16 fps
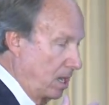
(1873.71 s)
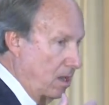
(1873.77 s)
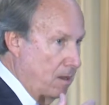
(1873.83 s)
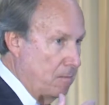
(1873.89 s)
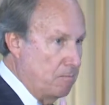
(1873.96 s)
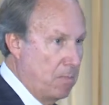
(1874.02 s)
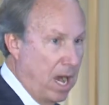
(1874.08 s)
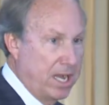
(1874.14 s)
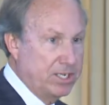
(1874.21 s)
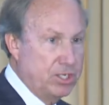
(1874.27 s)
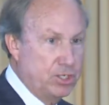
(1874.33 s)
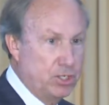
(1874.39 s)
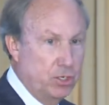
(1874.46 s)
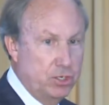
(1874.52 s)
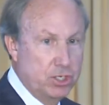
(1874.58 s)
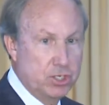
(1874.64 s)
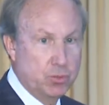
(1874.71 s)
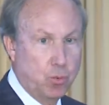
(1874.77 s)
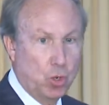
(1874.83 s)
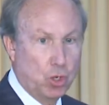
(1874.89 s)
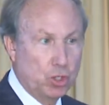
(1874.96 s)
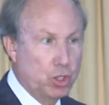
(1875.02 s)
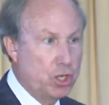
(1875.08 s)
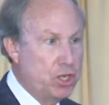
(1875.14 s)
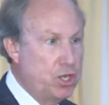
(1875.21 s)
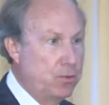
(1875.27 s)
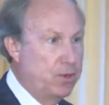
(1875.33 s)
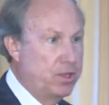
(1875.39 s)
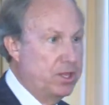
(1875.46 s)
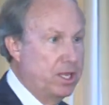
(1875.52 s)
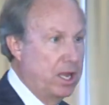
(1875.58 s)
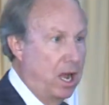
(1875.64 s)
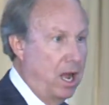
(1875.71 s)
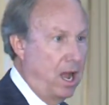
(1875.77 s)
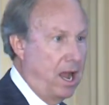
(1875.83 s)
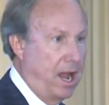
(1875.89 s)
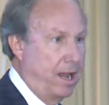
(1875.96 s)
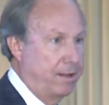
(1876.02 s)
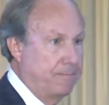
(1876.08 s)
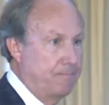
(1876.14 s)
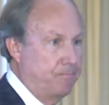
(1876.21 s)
my students will look you in the eye.